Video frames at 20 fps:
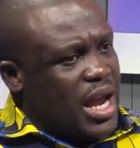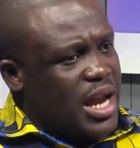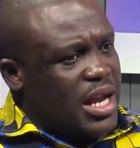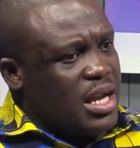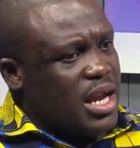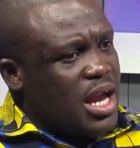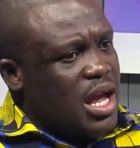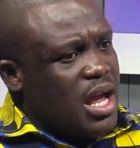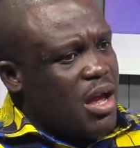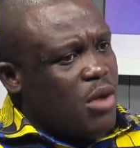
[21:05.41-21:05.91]

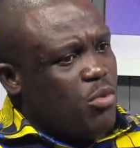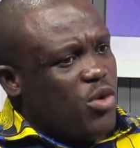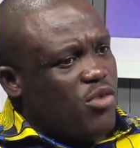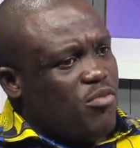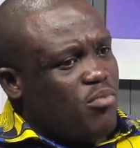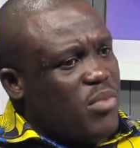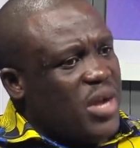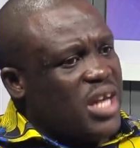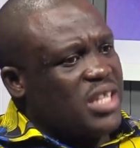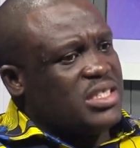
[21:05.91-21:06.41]
And
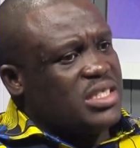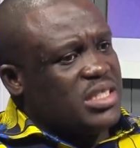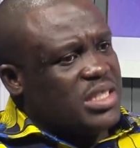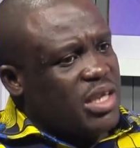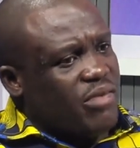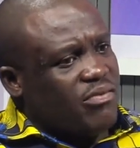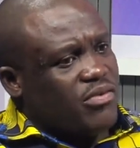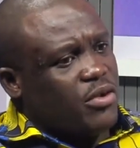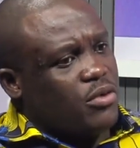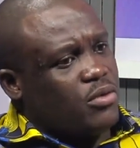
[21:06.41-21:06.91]
we've made
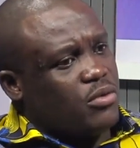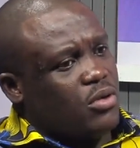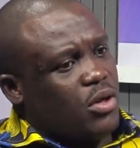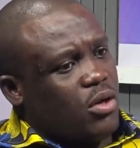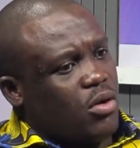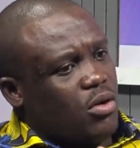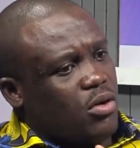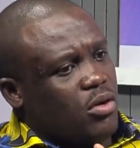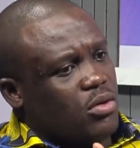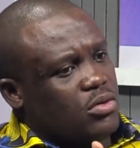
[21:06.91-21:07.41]
several
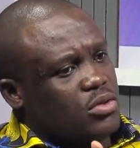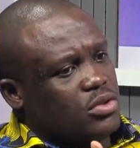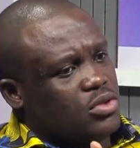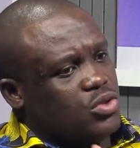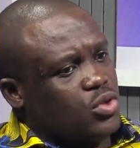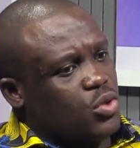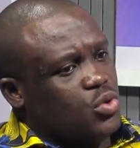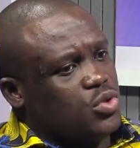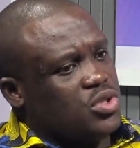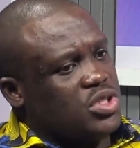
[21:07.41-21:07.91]

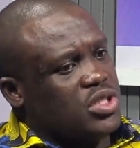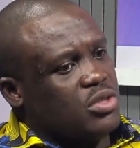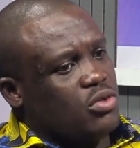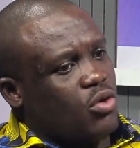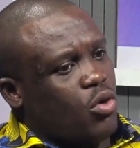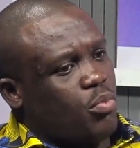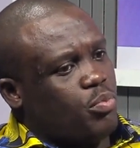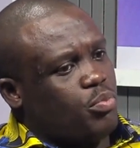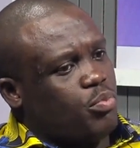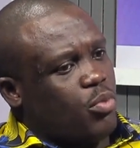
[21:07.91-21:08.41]
solution
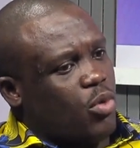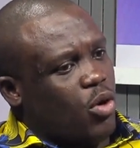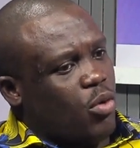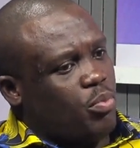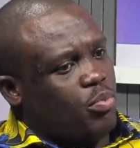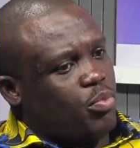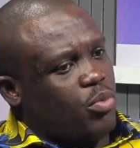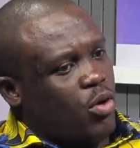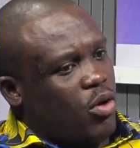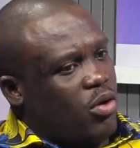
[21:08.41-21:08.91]
or,
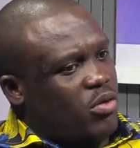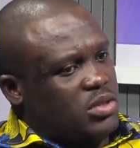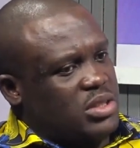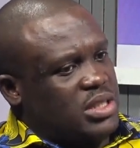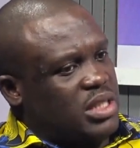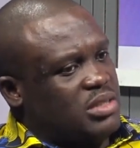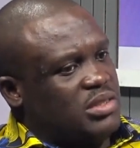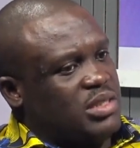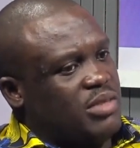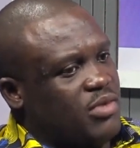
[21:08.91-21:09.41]
or
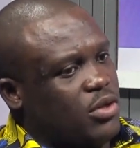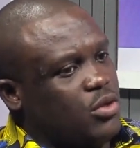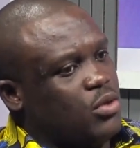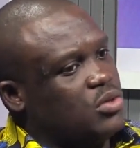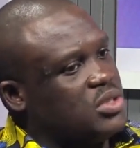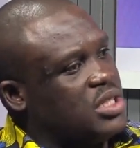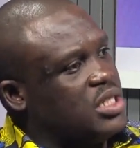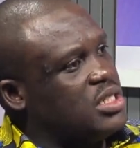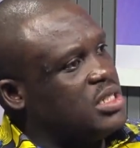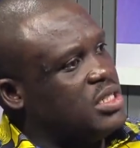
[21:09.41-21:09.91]
several
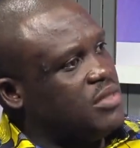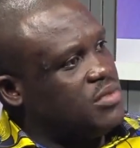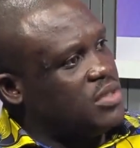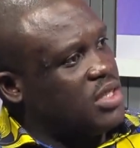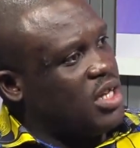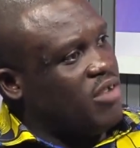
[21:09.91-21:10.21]
alternatives to